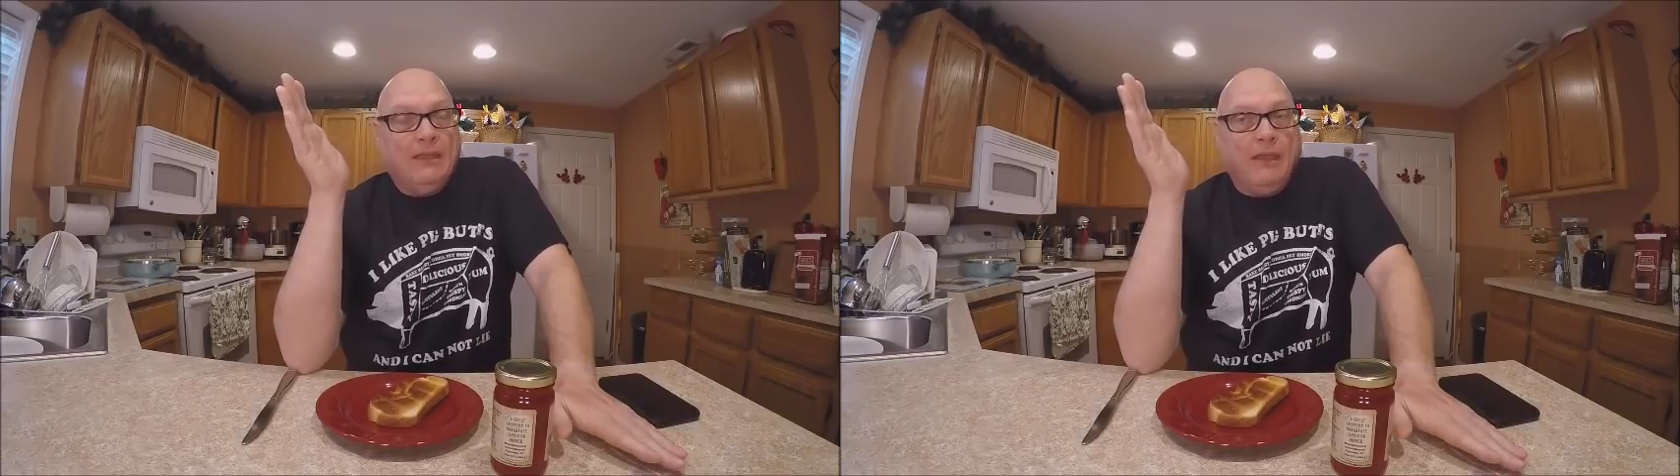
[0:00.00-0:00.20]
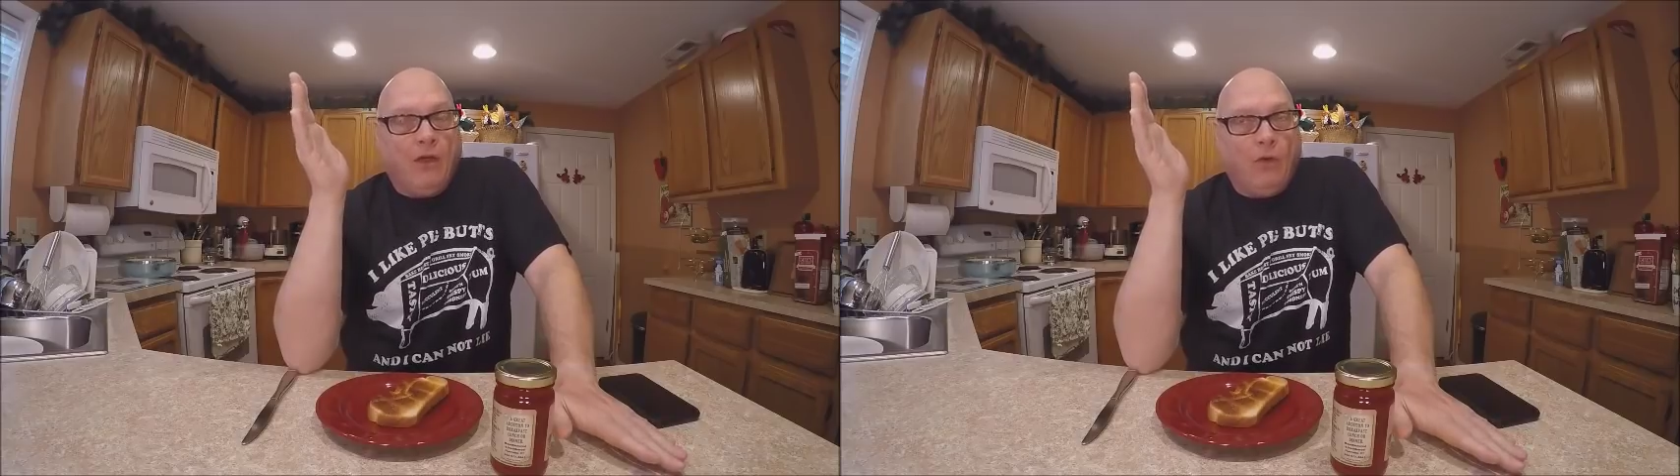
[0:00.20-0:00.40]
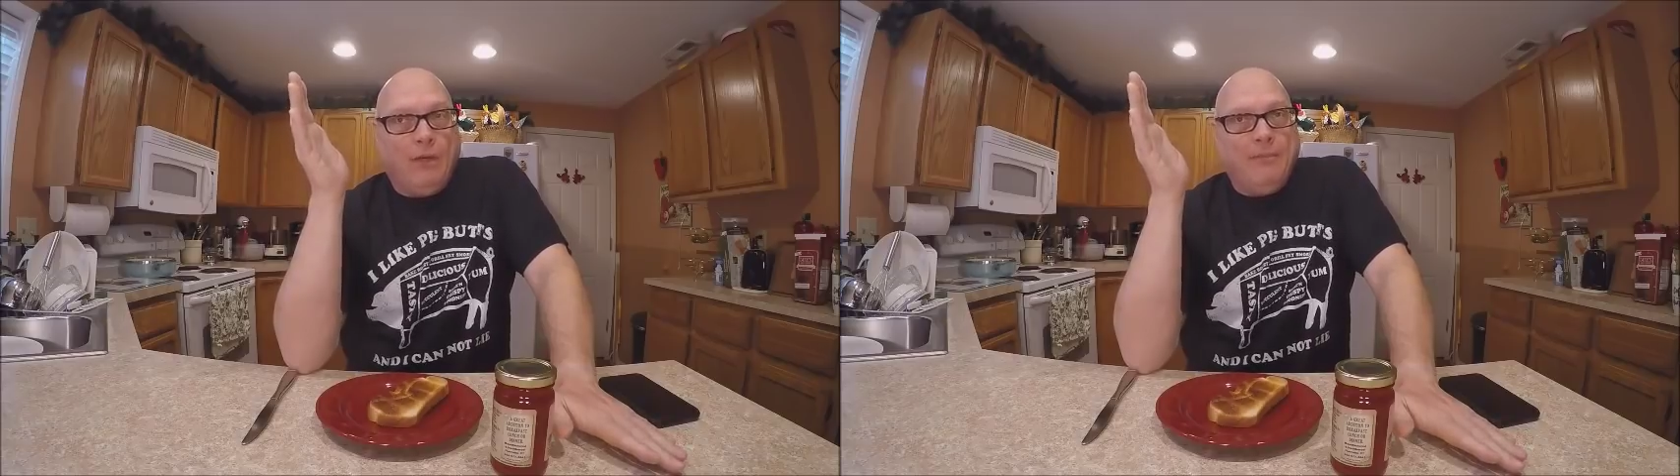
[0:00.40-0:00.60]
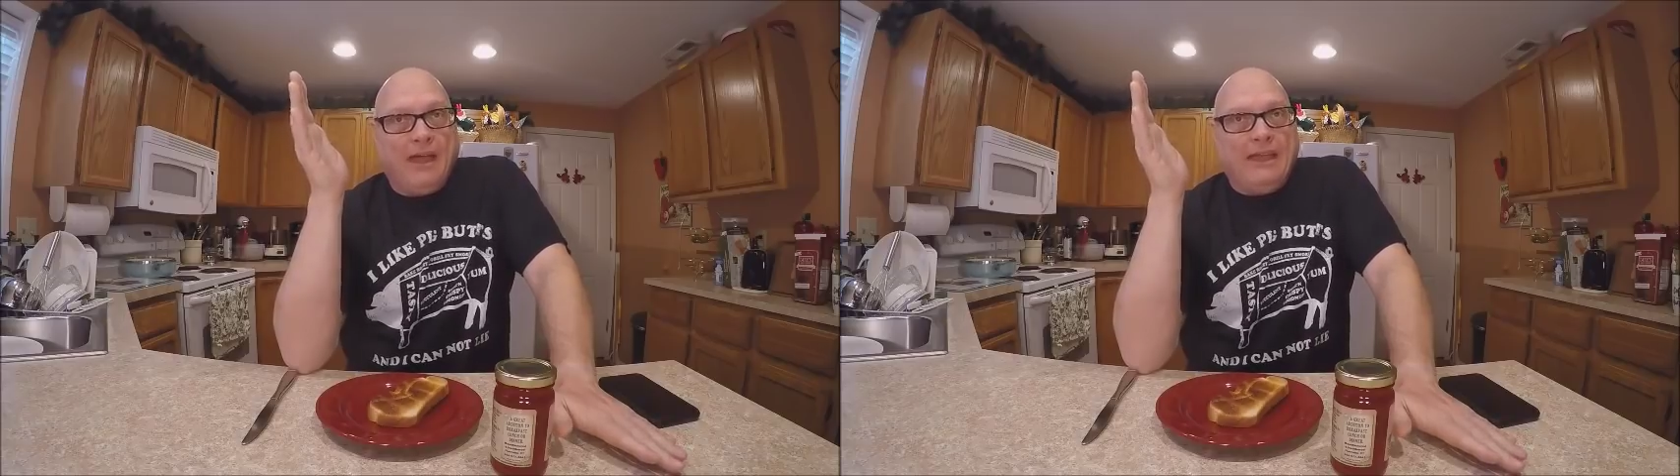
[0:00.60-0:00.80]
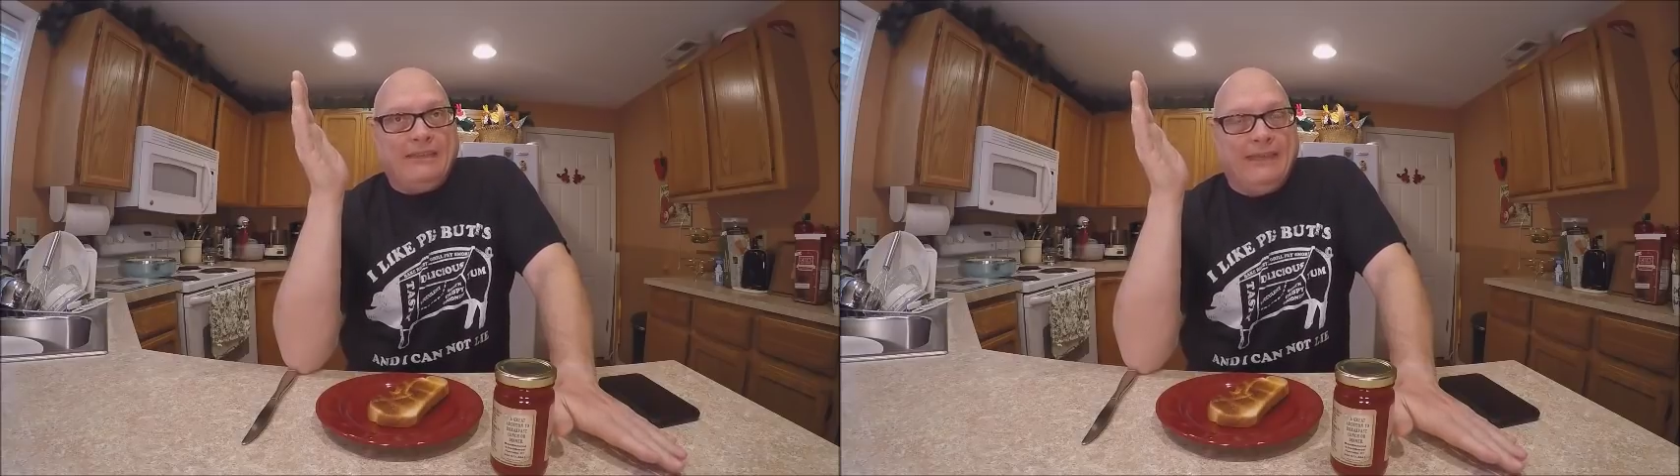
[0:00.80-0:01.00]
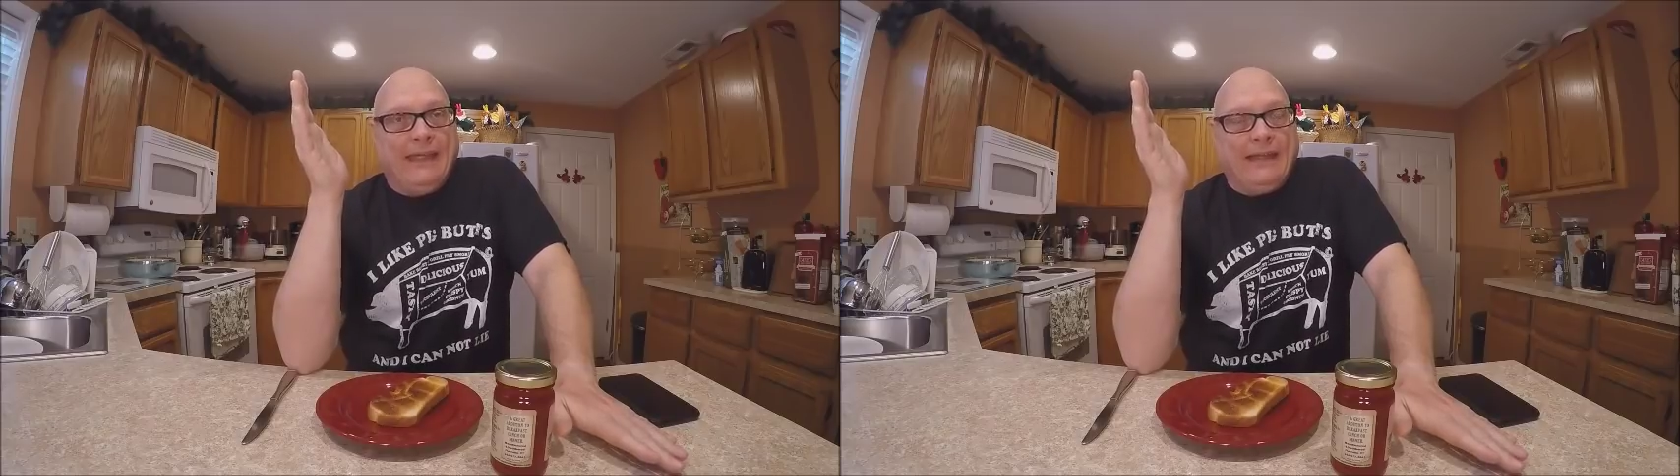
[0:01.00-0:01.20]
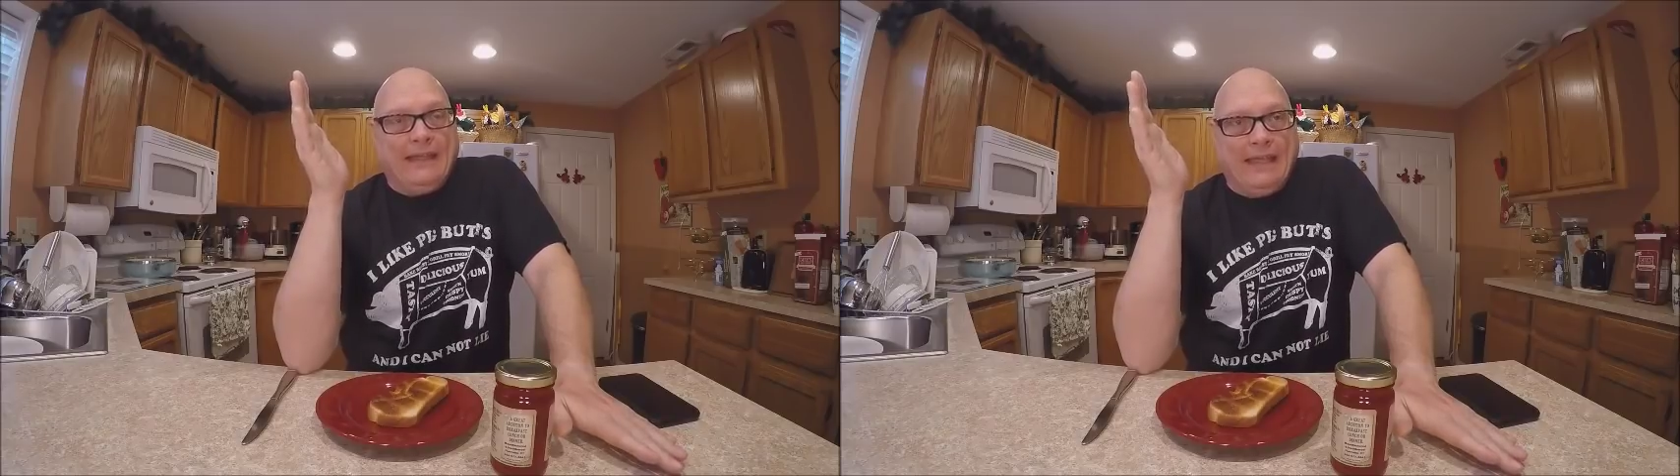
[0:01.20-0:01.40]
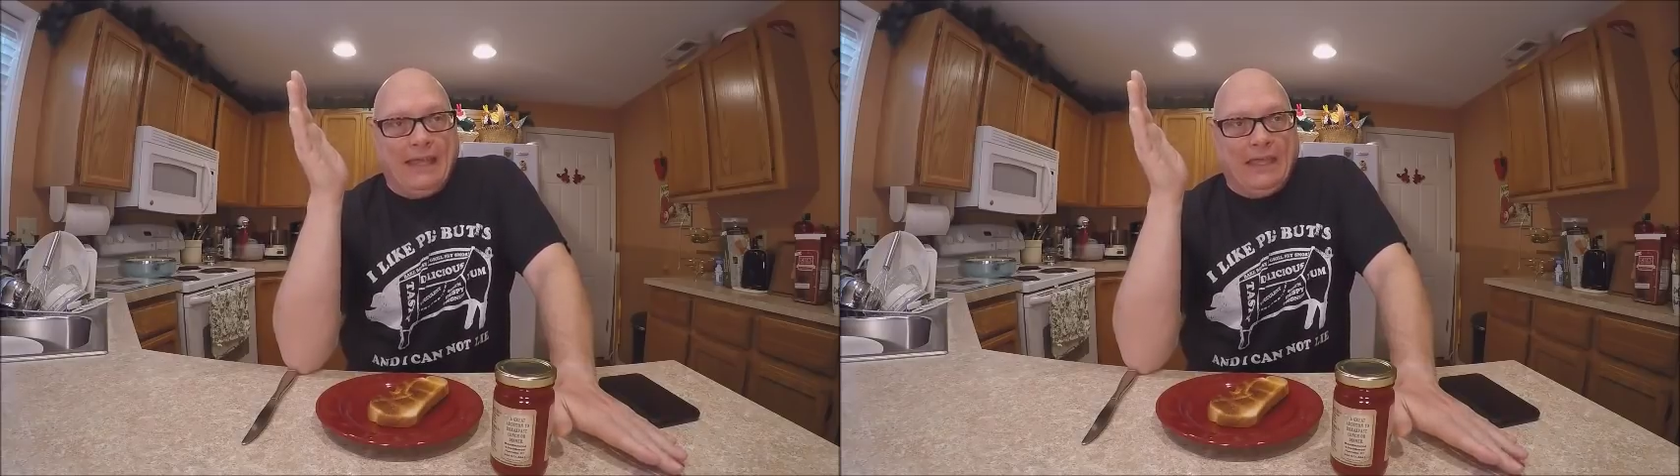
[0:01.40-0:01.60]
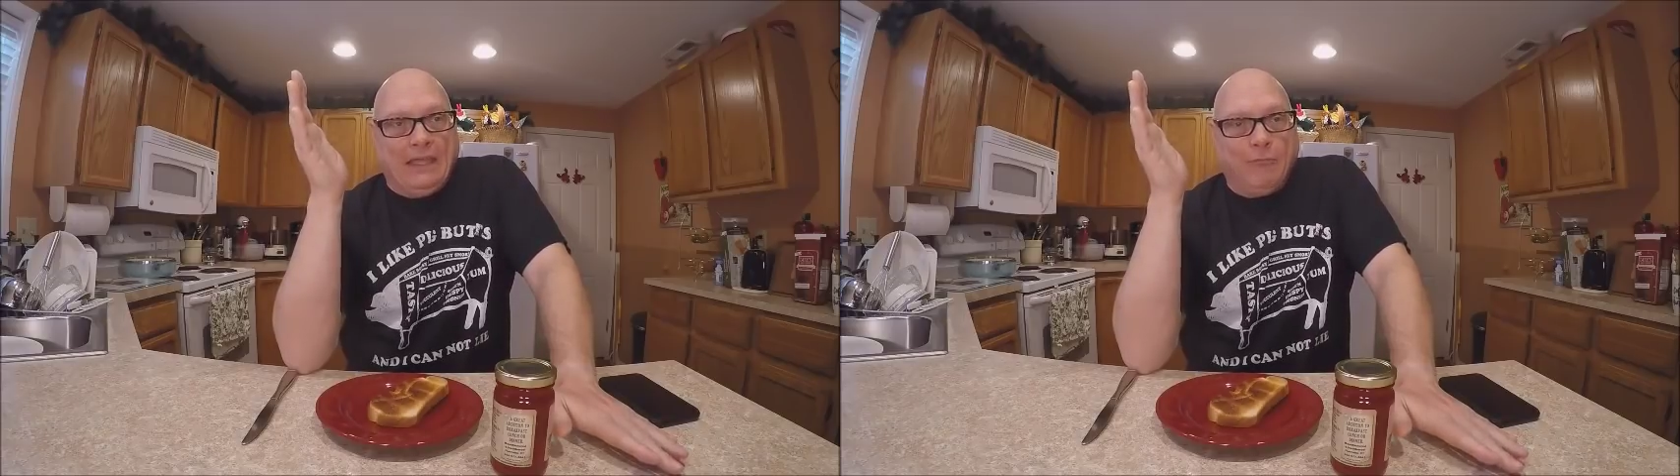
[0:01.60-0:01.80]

No, I'm not dead again.